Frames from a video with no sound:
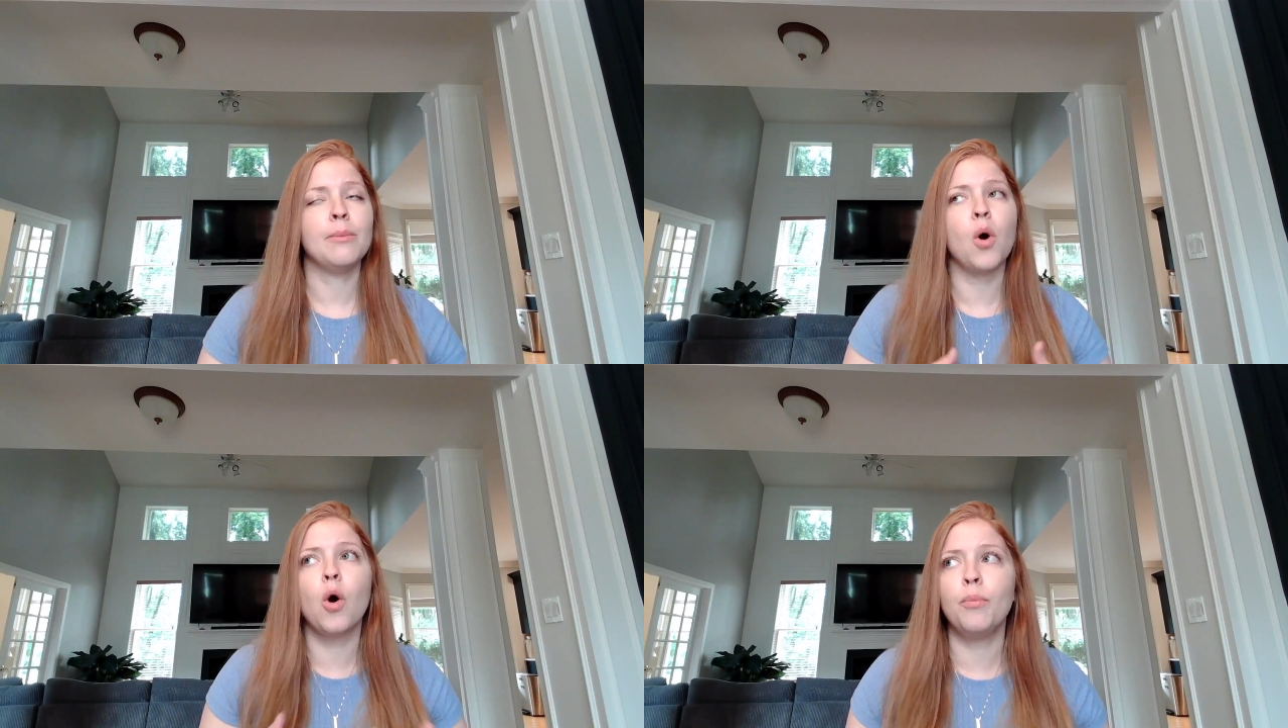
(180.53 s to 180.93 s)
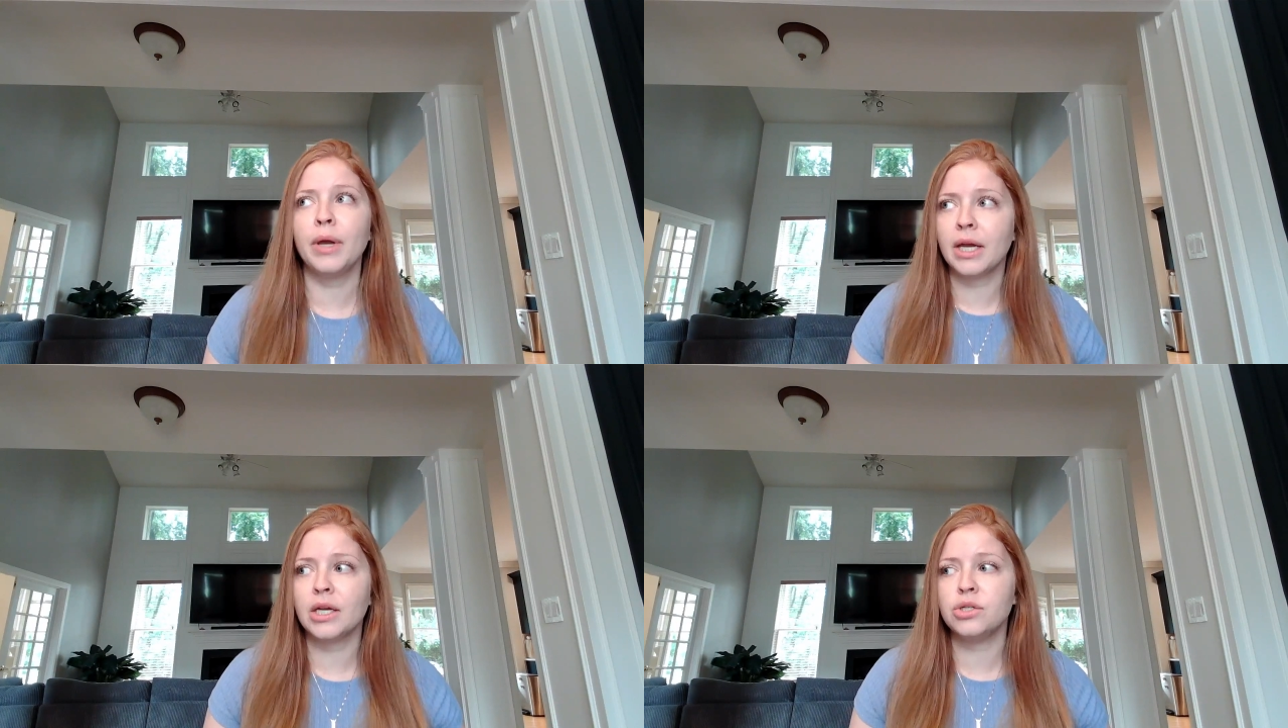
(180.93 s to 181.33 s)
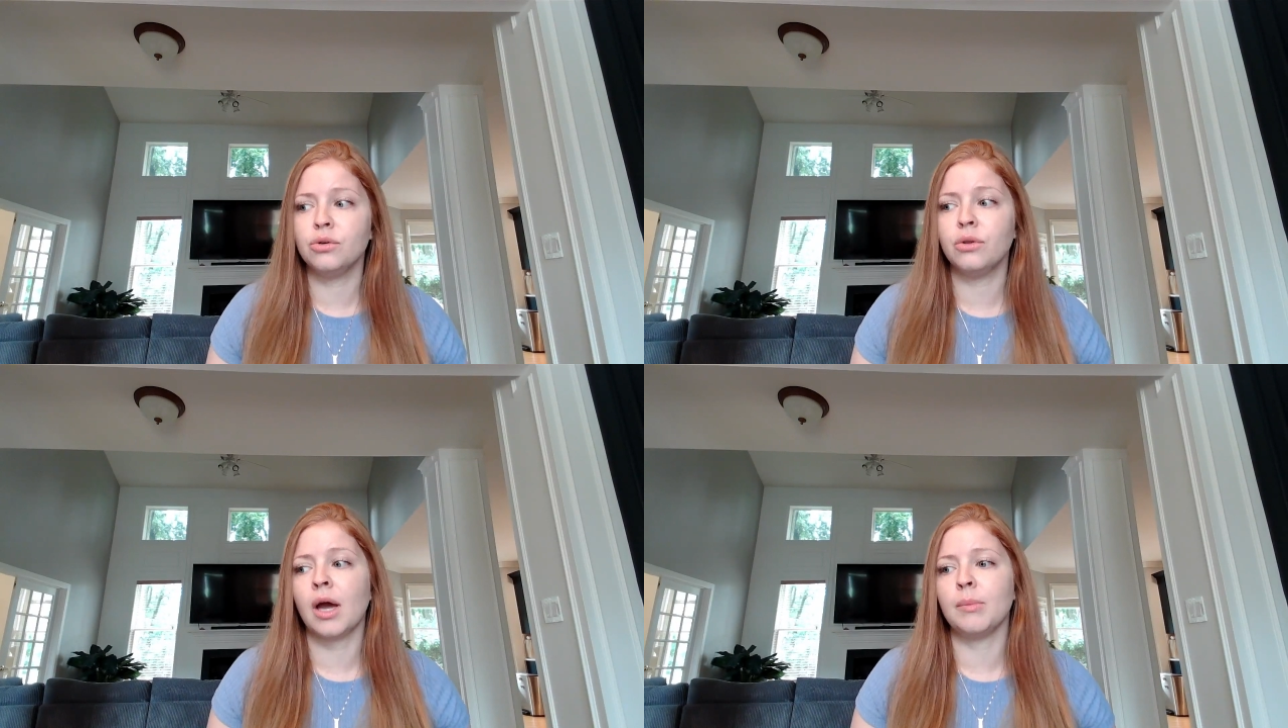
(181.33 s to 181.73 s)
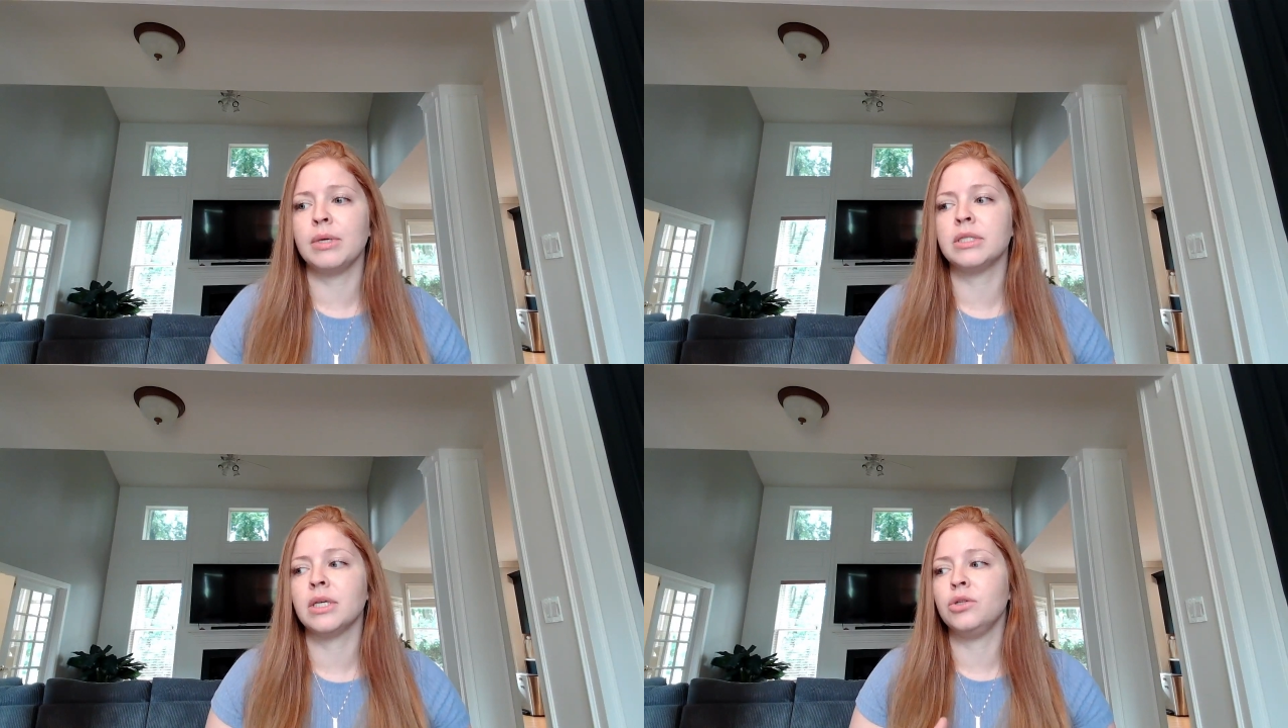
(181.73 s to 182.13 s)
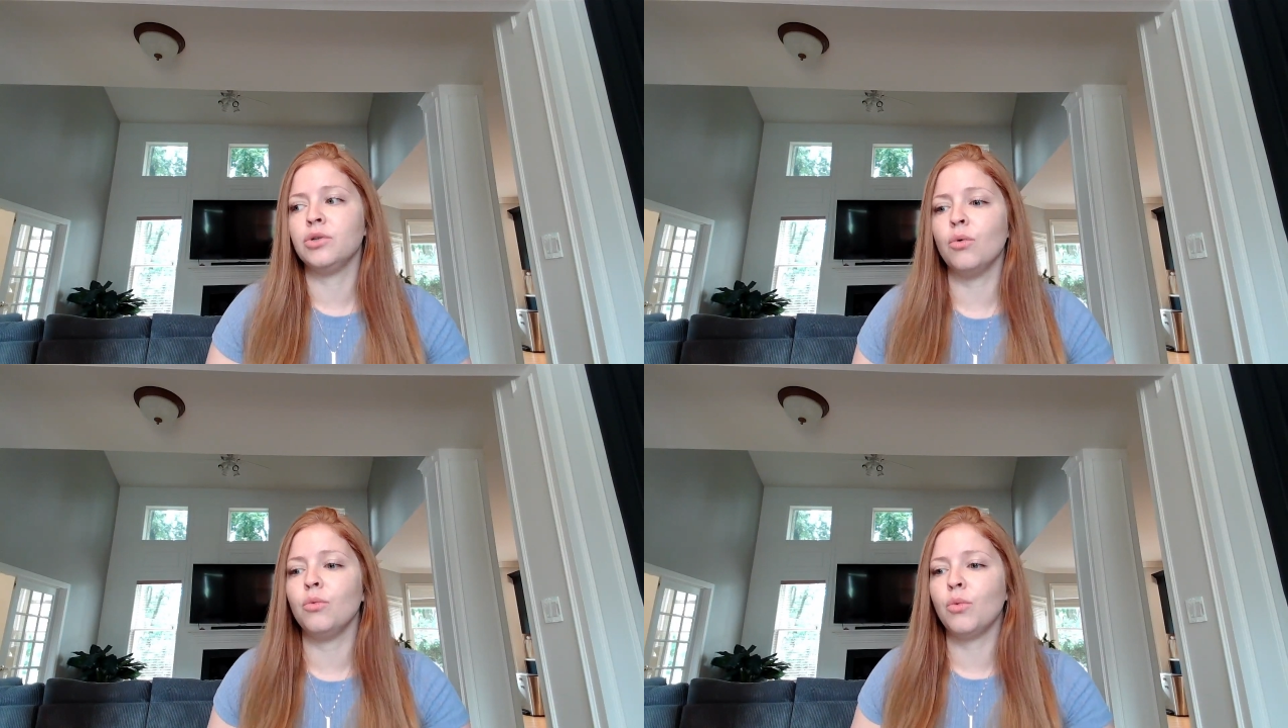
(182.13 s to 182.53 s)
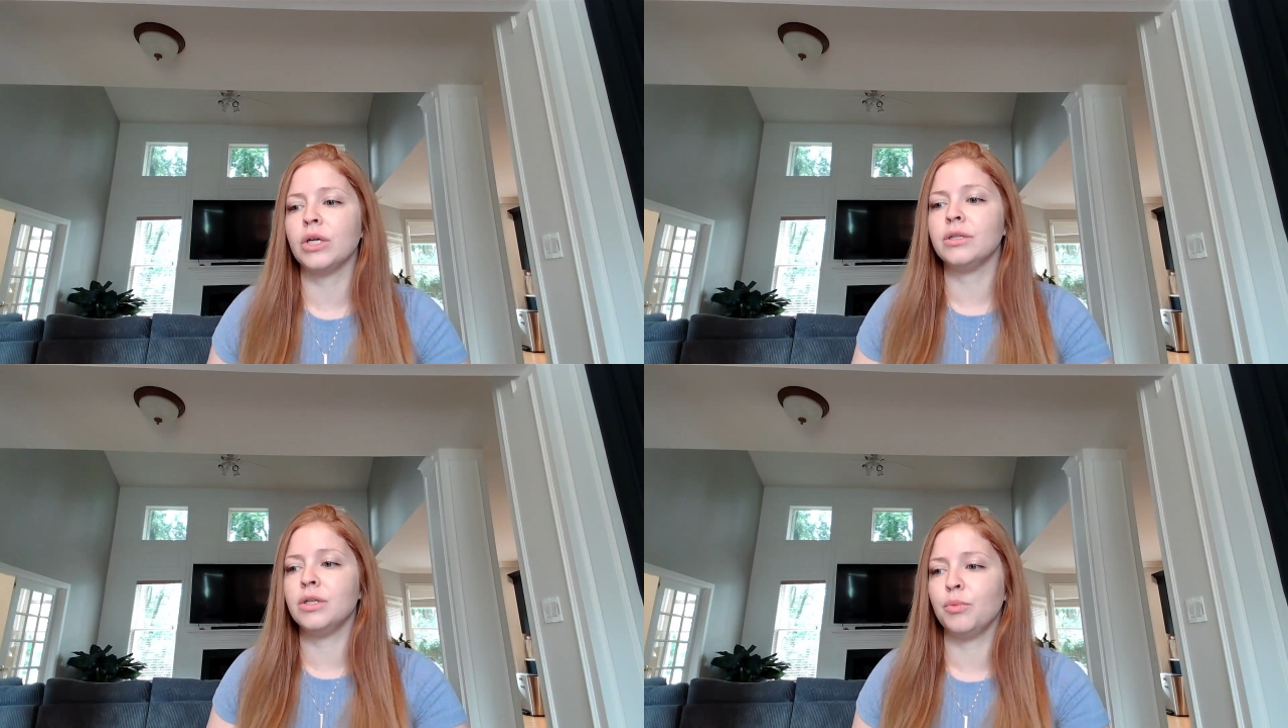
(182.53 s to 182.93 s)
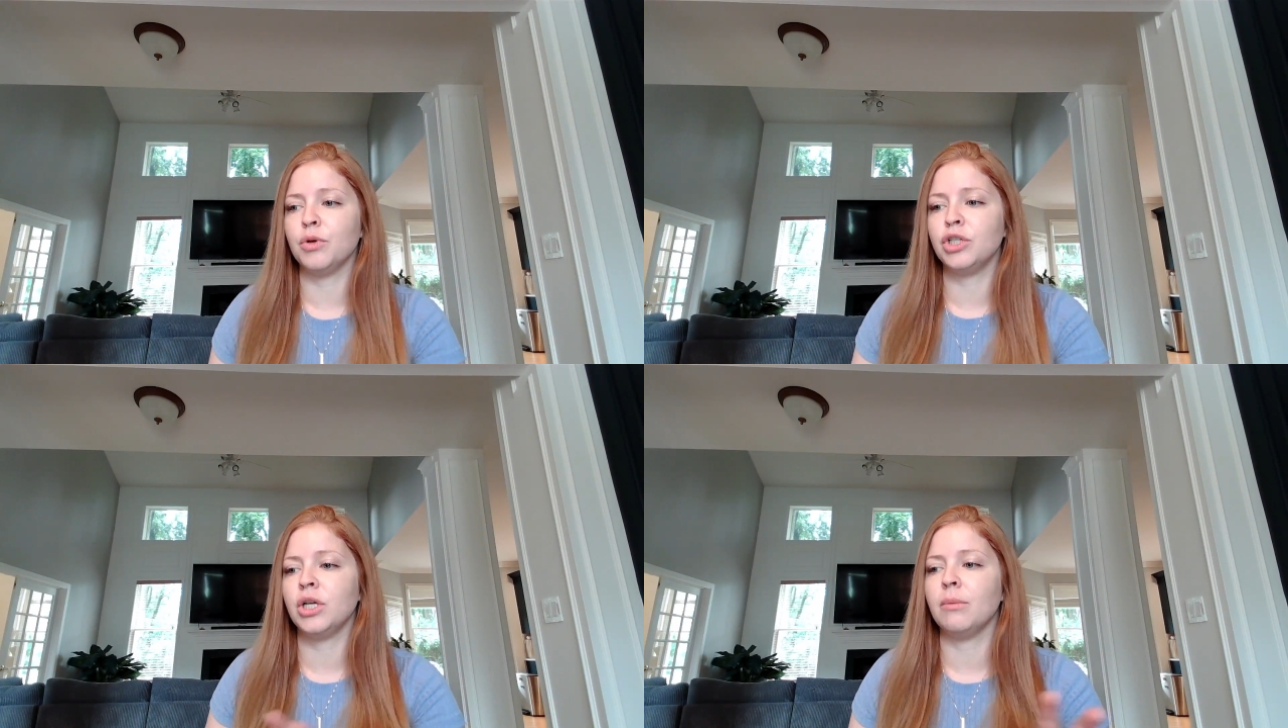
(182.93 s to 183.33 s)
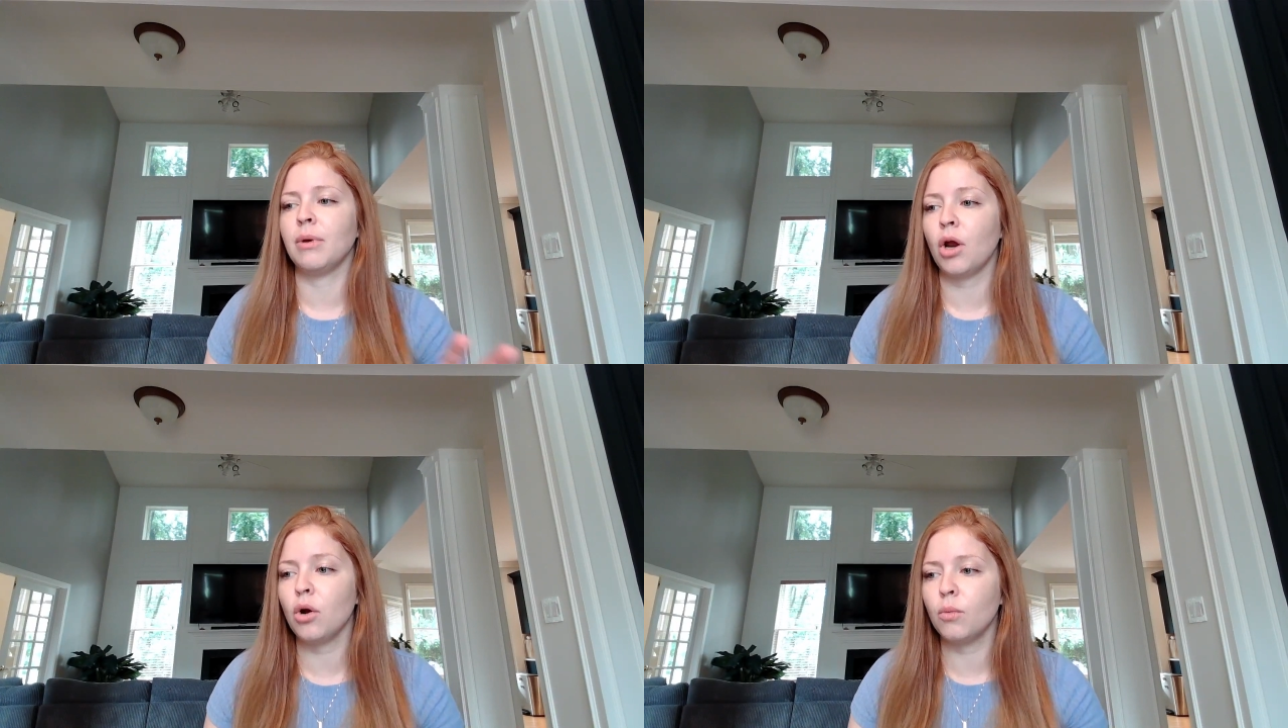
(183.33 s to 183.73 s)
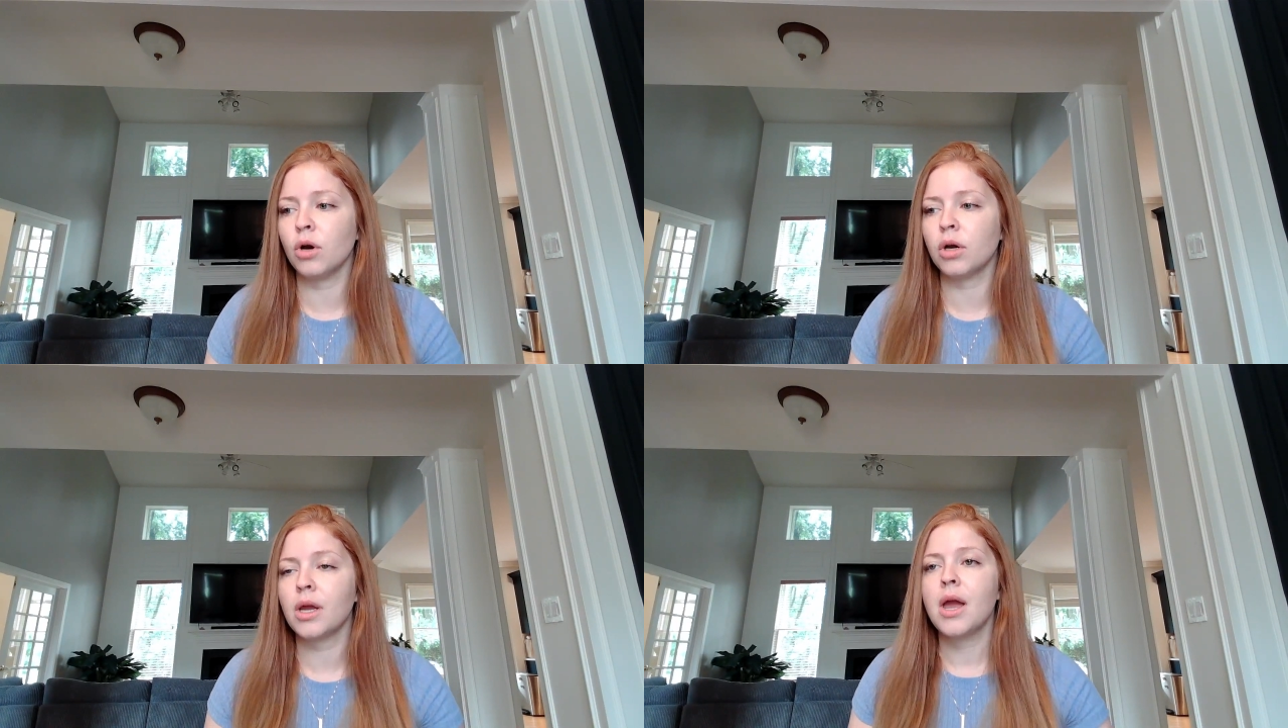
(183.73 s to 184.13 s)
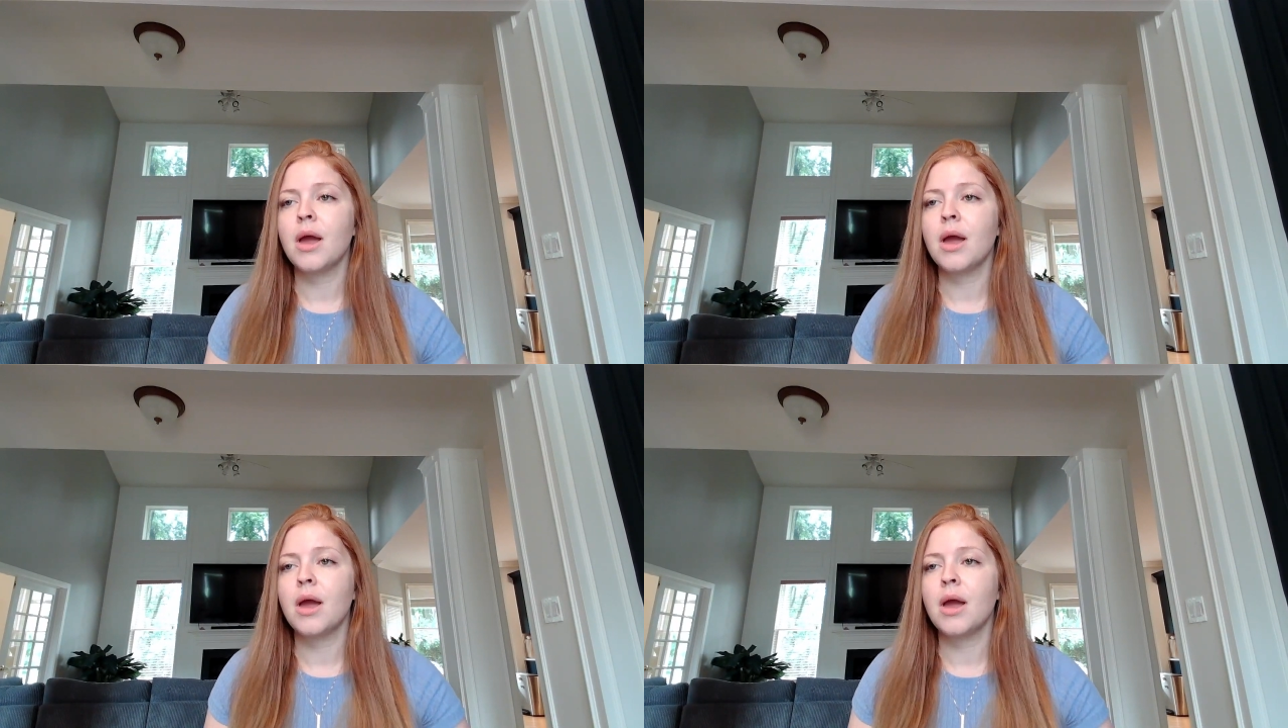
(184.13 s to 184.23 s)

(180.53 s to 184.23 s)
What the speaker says: I'm hoping I can do that because I don't want to depreciate my artwork,